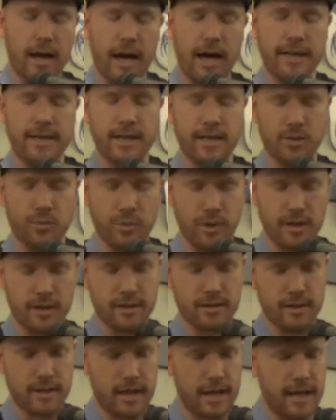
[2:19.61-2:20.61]
I did it
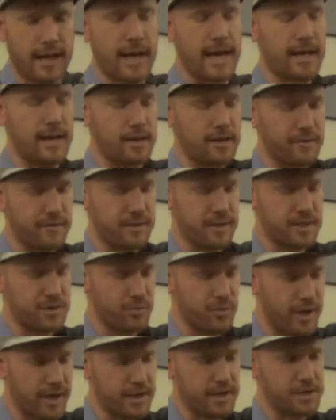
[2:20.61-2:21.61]
willingly. I'd had enough of this
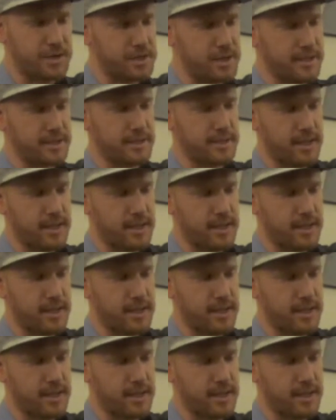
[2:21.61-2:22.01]
running shit,